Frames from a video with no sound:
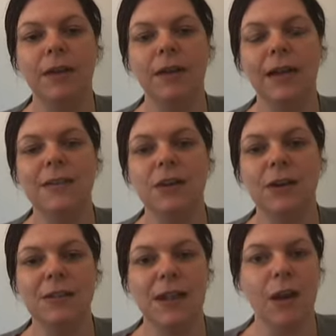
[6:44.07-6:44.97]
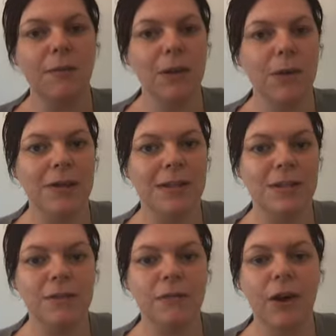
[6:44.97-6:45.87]
It's going to help you
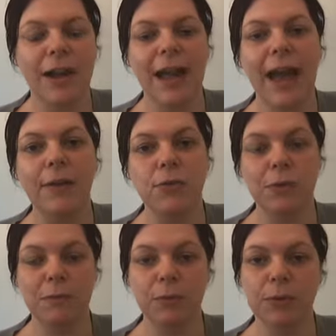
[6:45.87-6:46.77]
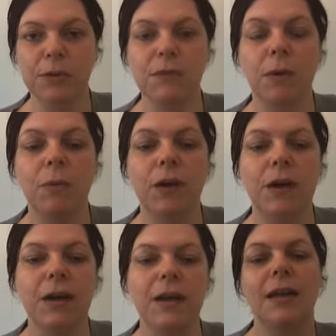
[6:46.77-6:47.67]
identify how to improve your
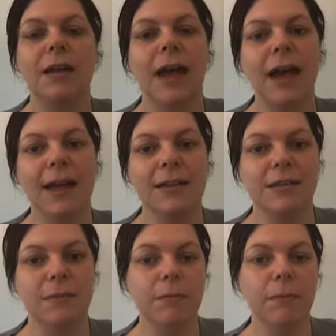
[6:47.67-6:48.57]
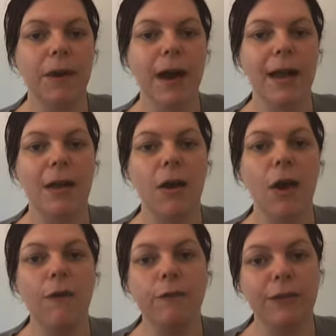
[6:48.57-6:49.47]
work, and by
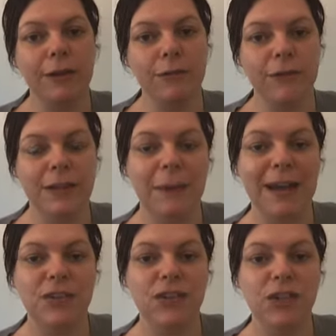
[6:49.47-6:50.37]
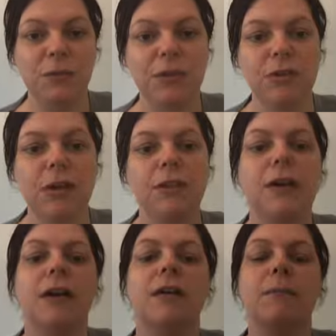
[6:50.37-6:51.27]
offering feedback to
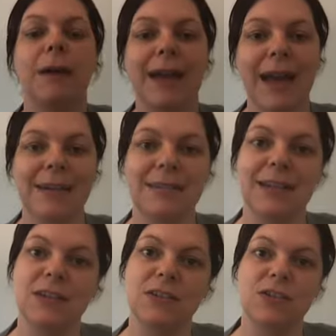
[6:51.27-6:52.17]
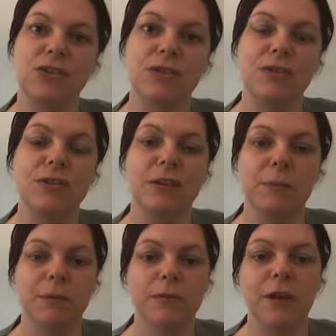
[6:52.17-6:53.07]
another, by acting as a tutor
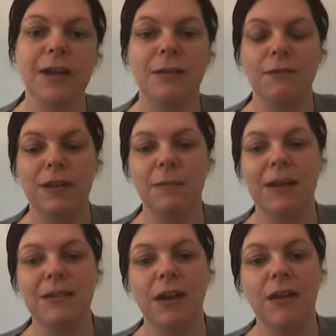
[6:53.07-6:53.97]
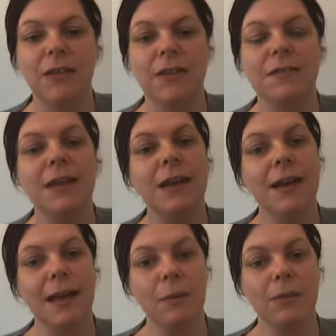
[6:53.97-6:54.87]
providing feedback to others,
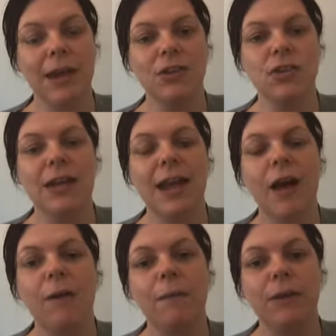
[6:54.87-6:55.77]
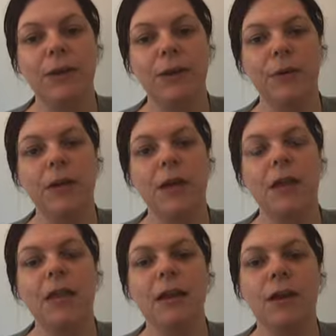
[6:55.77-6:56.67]
it will actually help you
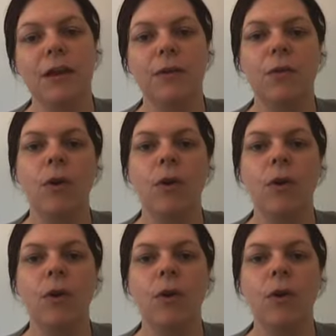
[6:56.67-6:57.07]
learn